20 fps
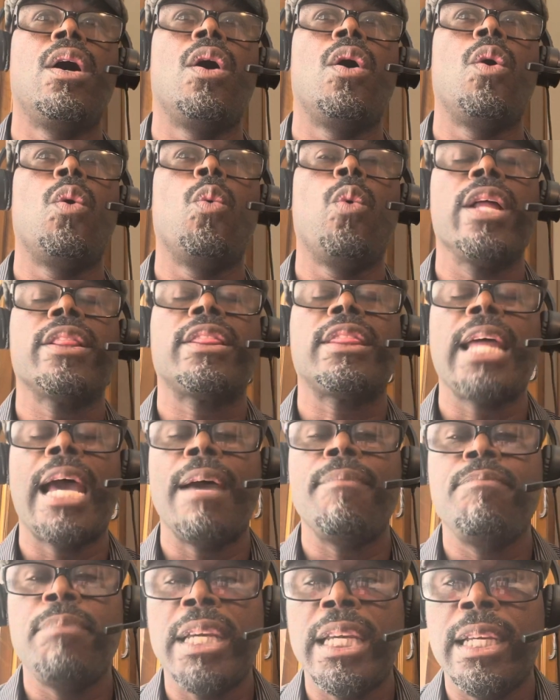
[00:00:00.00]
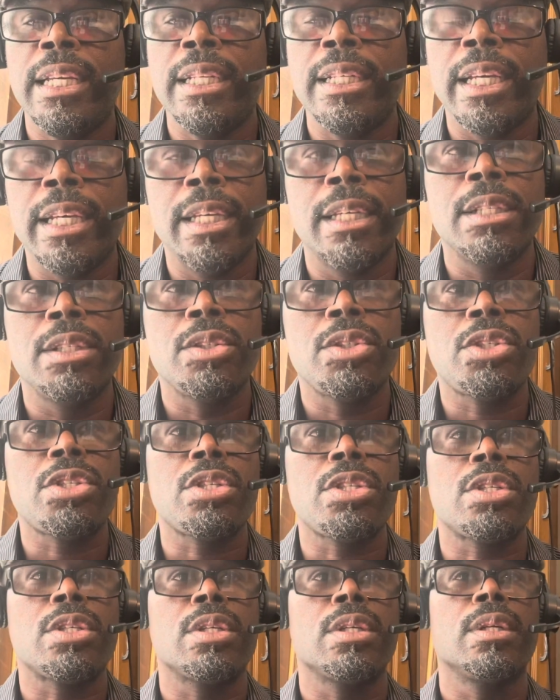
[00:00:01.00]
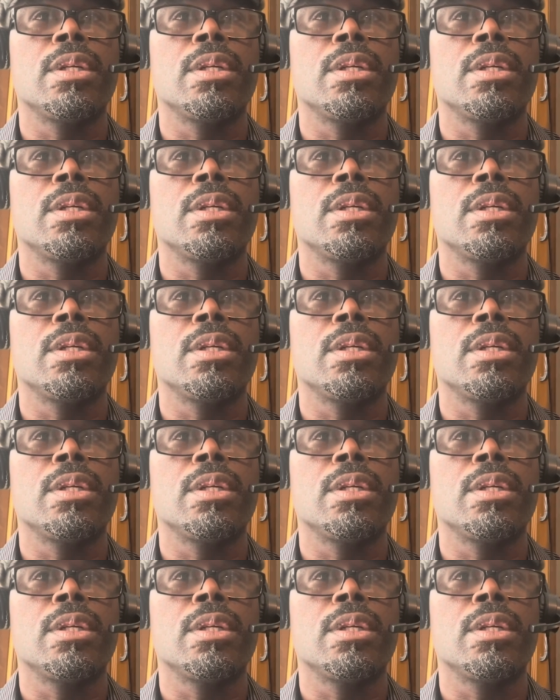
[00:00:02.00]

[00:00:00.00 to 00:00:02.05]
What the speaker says: What that means is